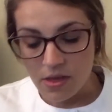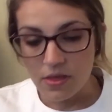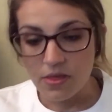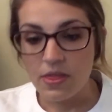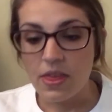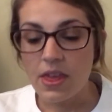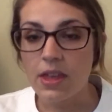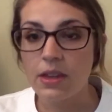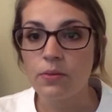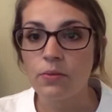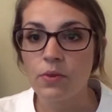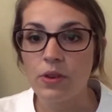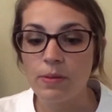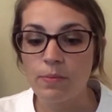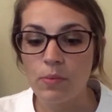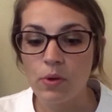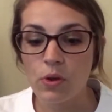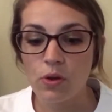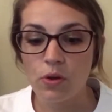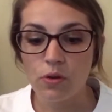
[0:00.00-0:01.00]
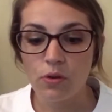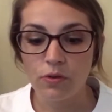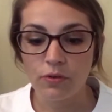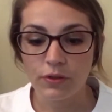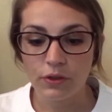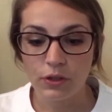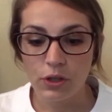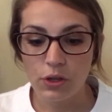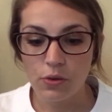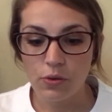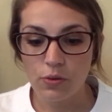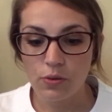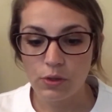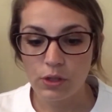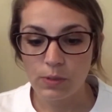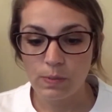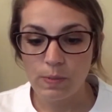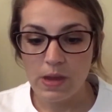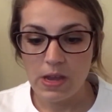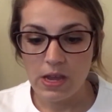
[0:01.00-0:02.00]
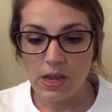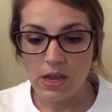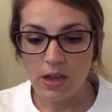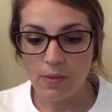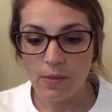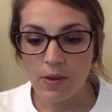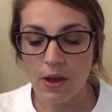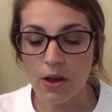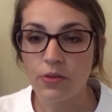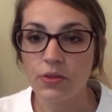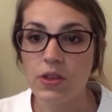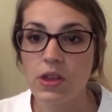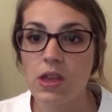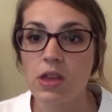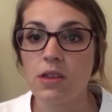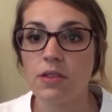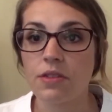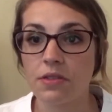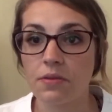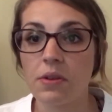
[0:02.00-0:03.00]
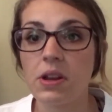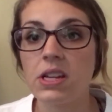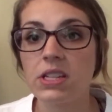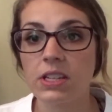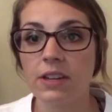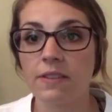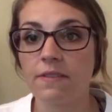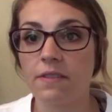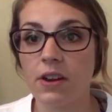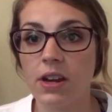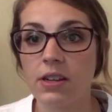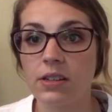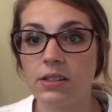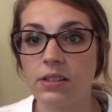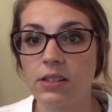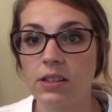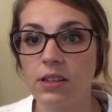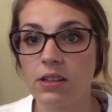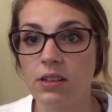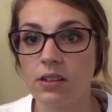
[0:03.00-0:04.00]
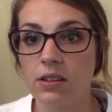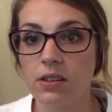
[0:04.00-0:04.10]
Then we move to speaking about the three different